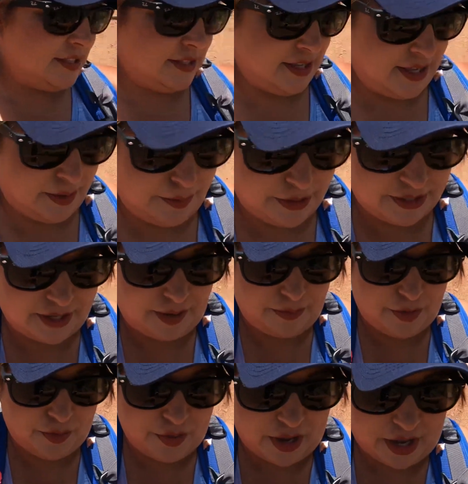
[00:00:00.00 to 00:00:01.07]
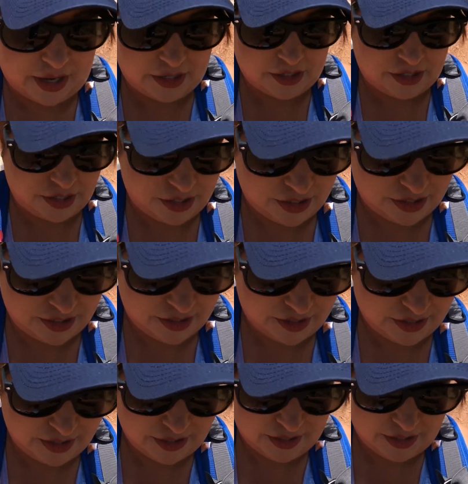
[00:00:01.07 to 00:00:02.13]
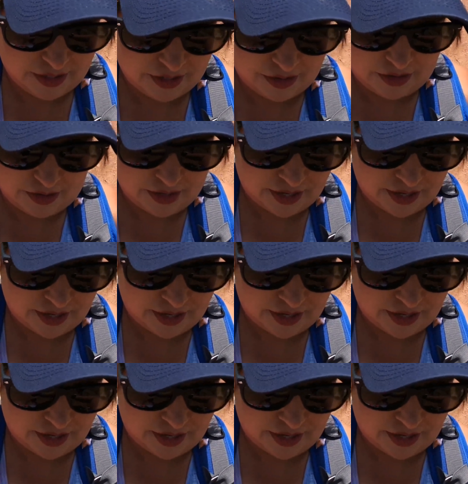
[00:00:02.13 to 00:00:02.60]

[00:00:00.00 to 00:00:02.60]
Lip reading: see. Let me stop the watch. Hold